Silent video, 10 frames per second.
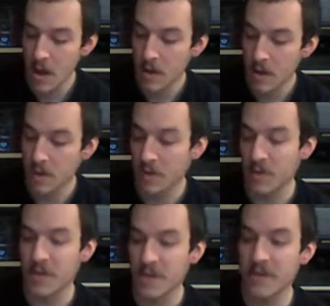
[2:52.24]
he's a cool
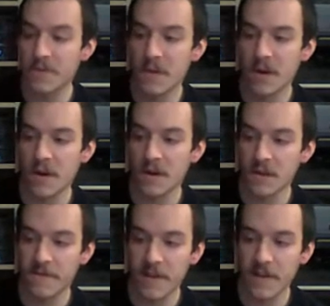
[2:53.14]
dude, a good
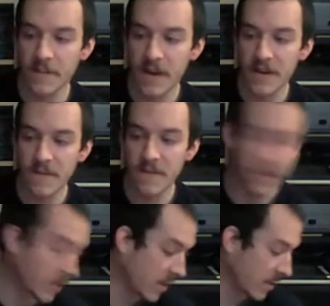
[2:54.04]
friend of mine. That's
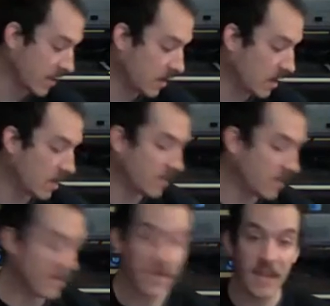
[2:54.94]
where I got the
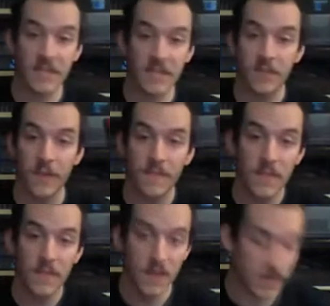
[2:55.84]
DS from
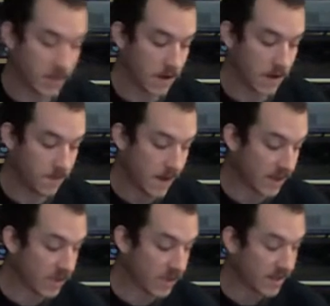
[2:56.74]
and stuff. I
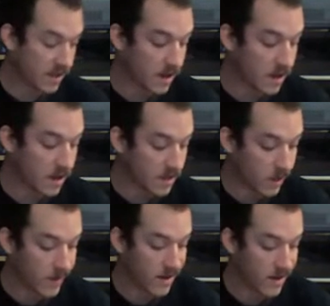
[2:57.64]
actually got the
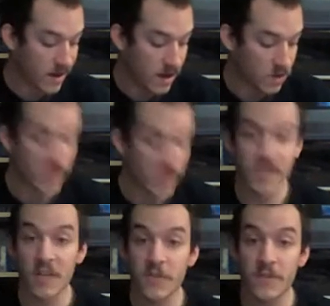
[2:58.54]
Atari
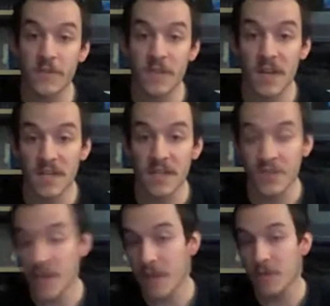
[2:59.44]
2600 from his cousin
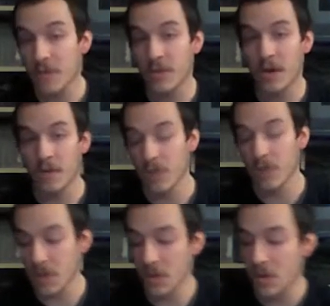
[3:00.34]
Jay, which is really
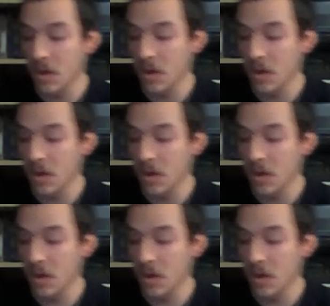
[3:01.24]
cool.